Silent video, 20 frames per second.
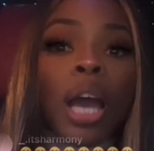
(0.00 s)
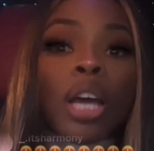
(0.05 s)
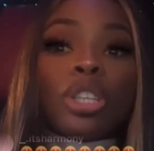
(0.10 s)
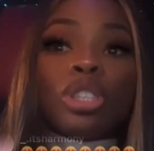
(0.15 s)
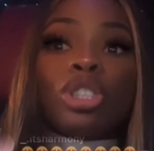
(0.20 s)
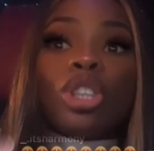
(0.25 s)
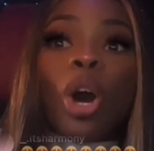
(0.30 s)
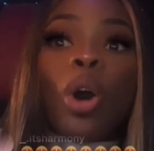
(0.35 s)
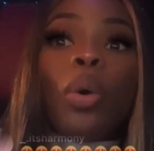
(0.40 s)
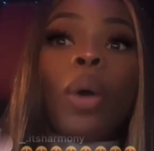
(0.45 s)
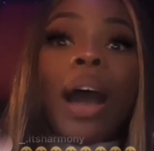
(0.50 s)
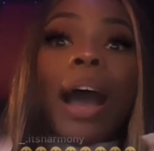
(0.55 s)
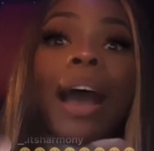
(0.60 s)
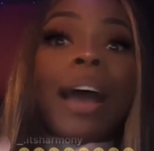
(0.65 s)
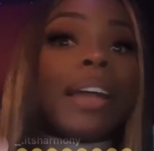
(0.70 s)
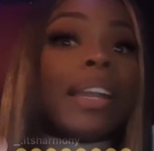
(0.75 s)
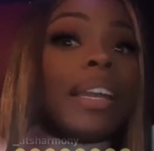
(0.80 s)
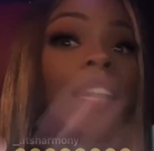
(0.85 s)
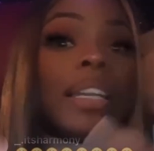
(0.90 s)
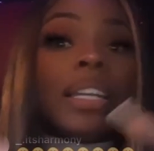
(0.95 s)
So
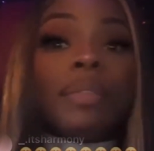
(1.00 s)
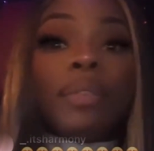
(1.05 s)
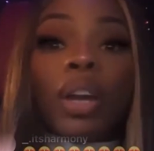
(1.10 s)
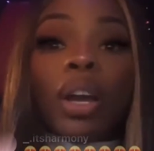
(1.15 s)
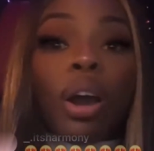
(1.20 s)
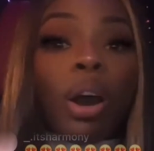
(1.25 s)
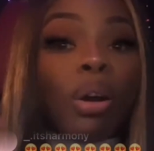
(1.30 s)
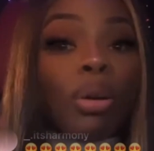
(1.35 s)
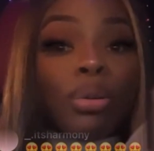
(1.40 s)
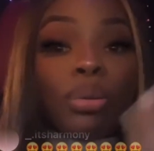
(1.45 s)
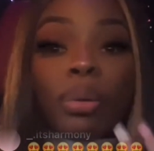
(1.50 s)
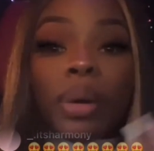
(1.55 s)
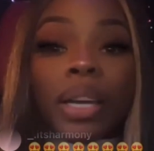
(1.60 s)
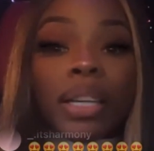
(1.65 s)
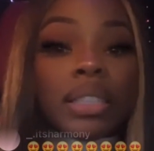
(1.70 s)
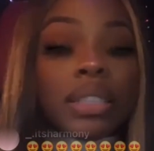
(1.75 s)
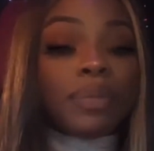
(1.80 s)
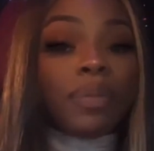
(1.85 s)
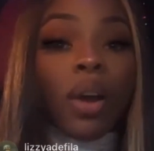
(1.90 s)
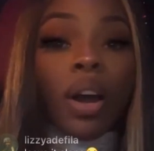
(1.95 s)
I didn't even go
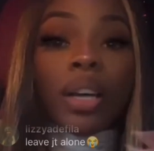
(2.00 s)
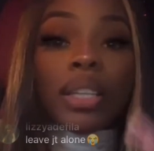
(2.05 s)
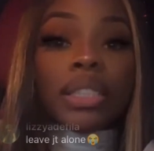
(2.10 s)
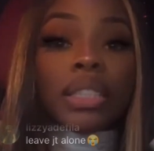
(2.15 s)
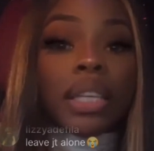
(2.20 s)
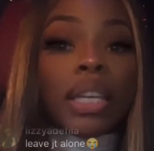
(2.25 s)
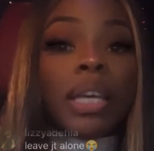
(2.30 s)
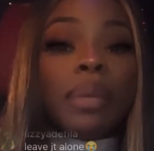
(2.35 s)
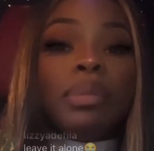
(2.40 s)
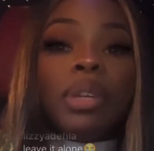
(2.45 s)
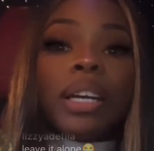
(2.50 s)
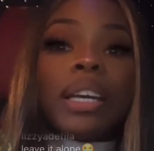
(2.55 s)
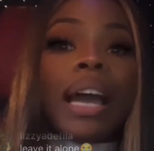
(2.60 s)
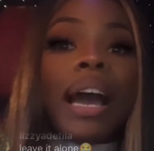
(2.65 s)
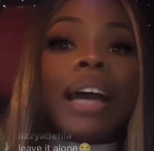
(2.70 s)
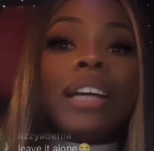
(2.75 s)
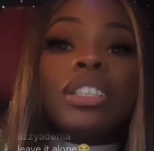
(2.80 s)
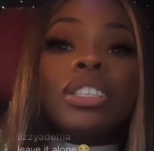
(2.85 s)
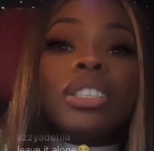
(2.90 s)
as far as to keep looking. I